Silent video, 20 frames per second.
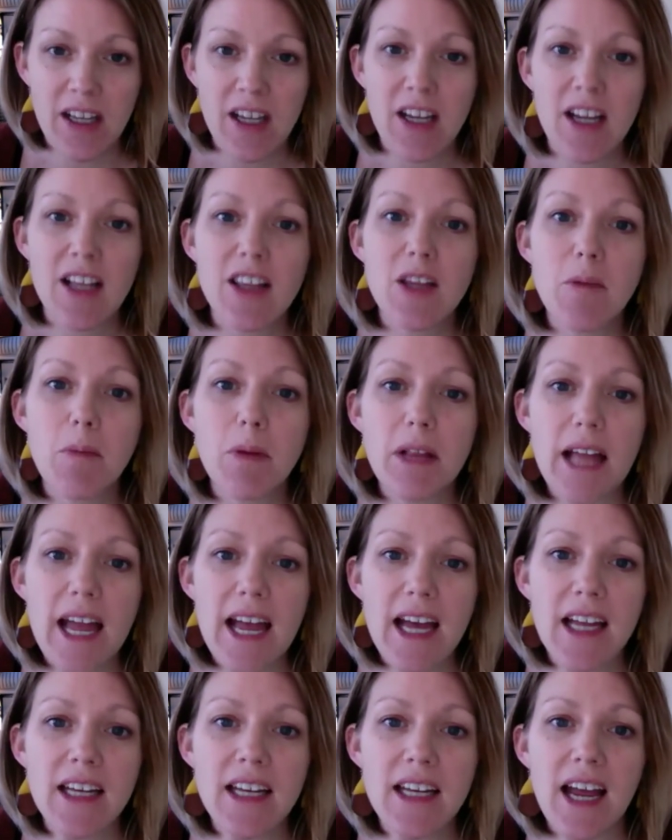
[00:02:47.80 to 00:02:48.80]
The
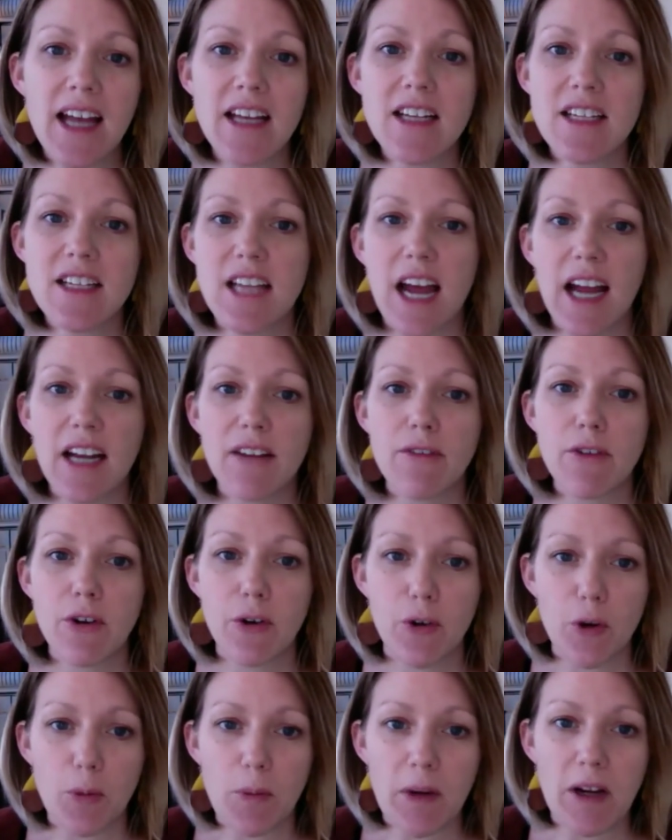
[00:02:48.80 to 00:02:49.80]
plan and design of the
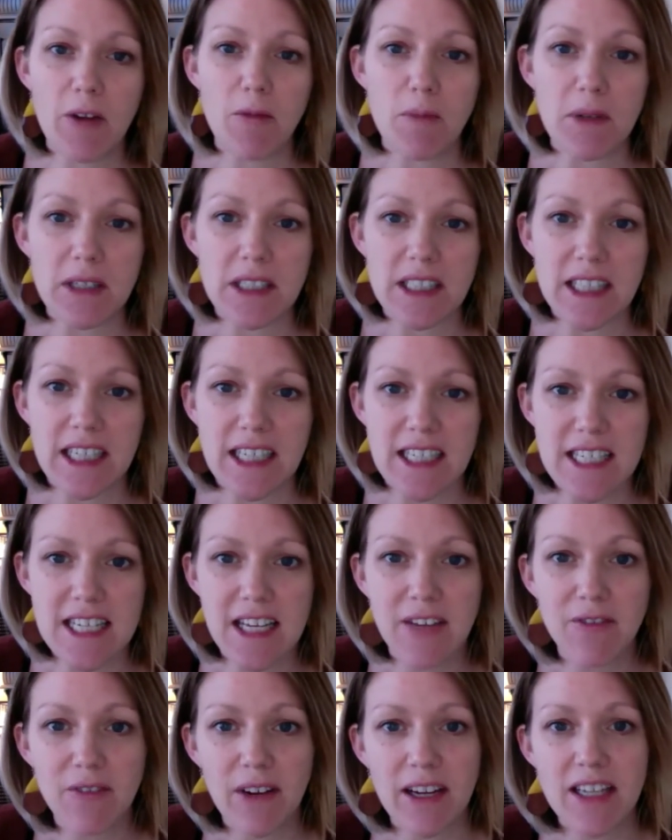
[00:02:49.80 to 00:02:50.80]
grouping of buildings
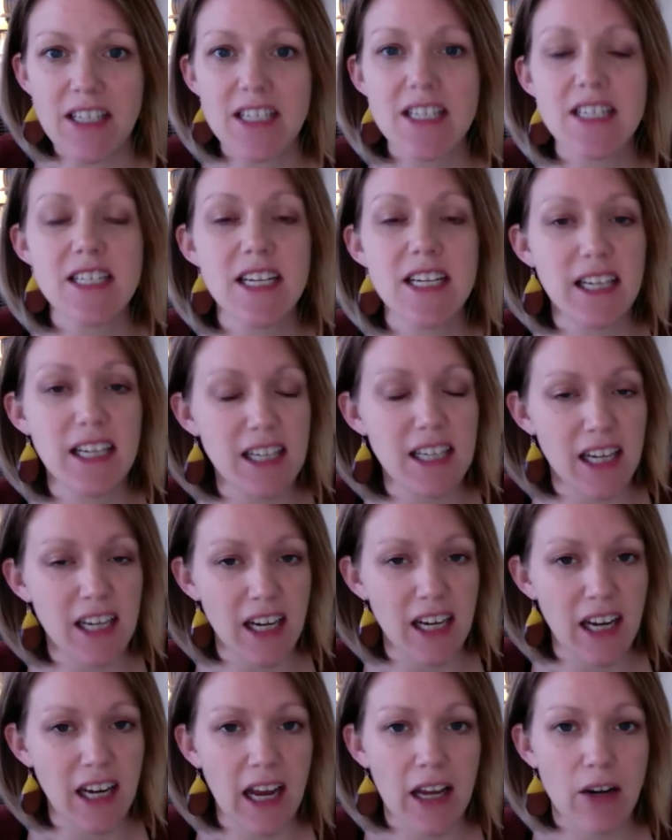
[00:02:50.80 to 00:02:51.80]
conveys
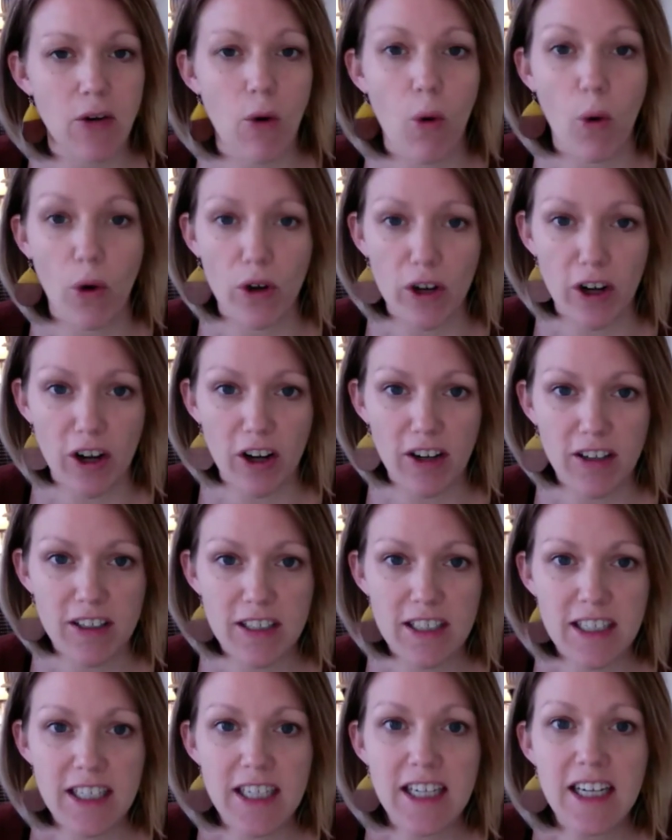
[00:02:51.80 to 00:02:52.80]
dignity and order.
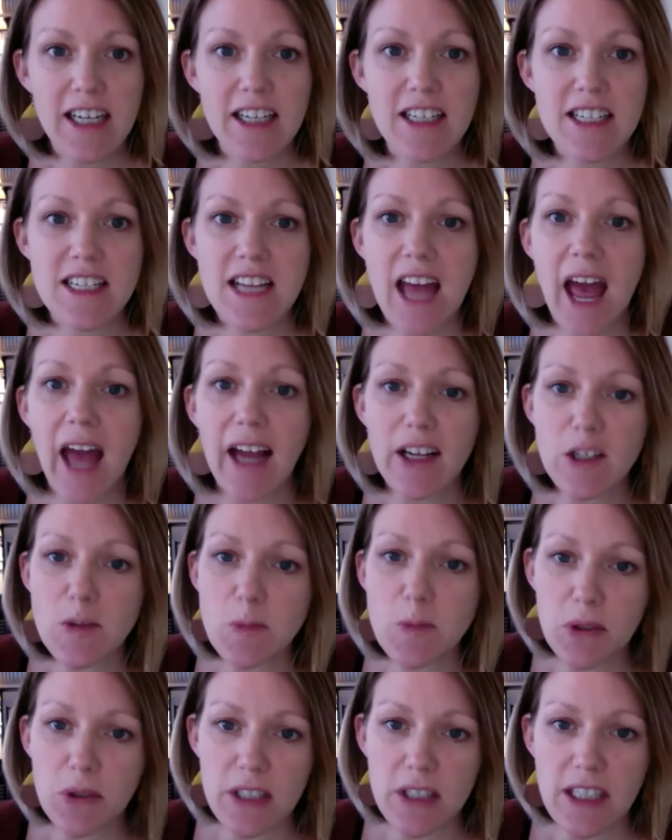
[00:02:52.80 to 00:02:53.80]
It is an
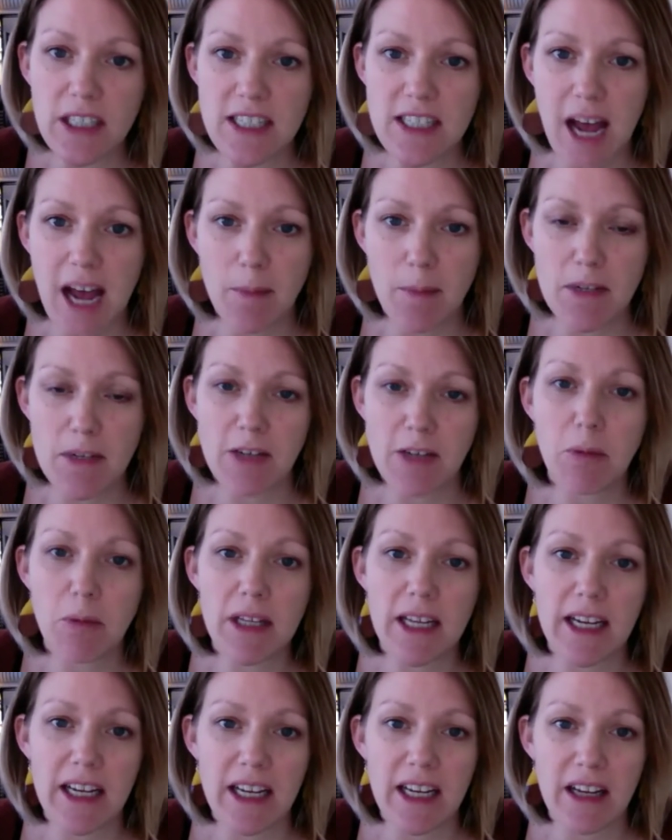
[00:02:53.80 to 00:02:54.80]
expertly adapted
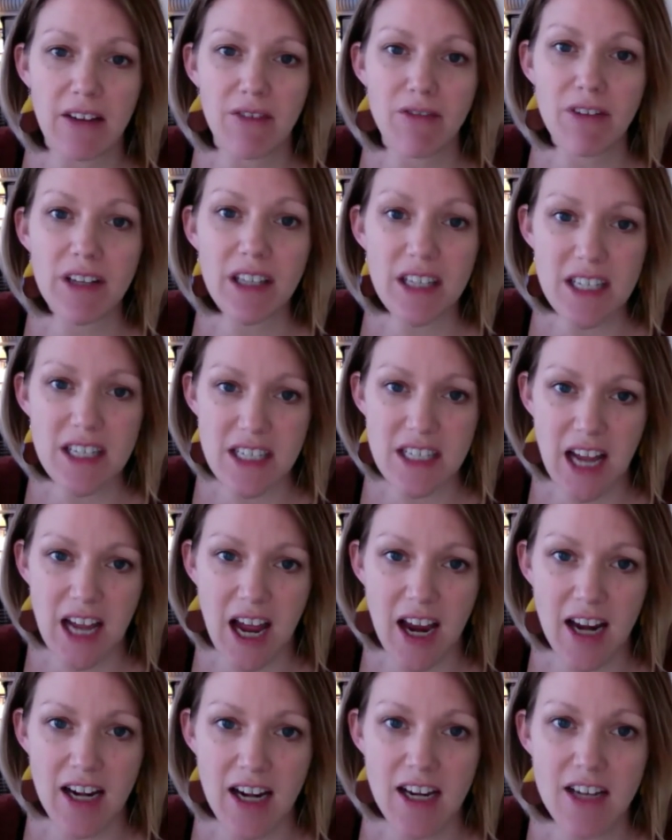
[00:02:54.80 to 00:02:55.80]
Palladian villa
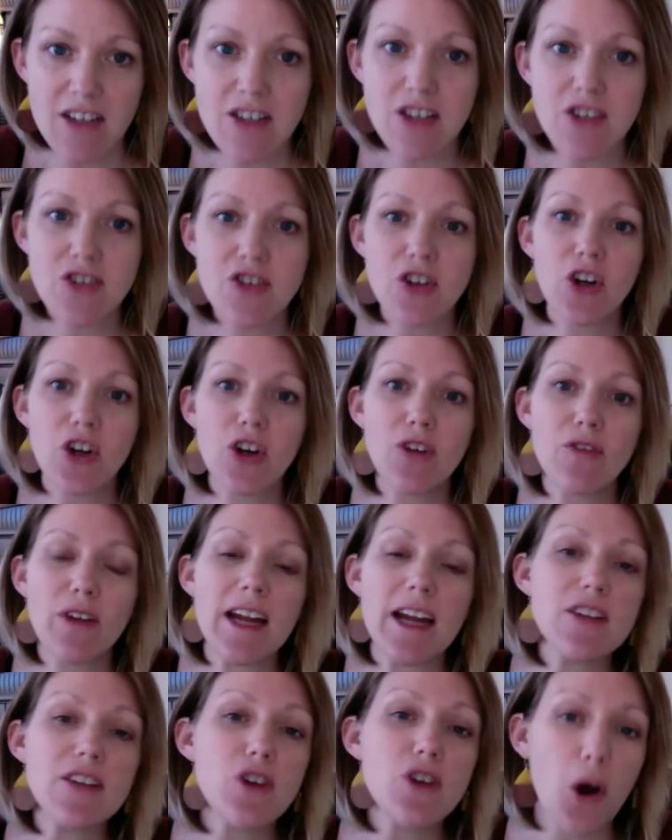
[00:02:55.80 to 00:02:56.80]
design to serve a
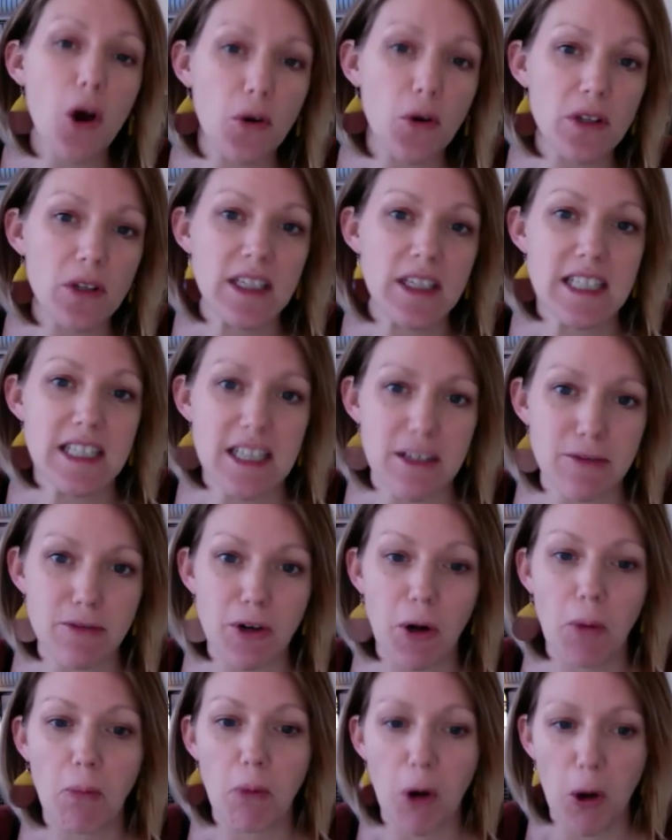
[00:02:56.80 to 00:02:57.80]
totally
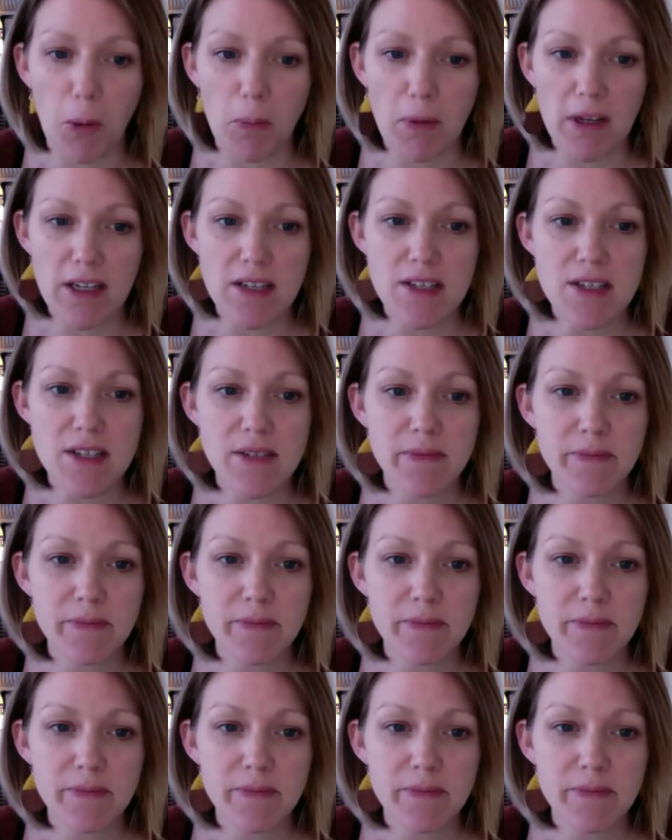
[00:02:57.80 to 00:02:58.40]
different purpose.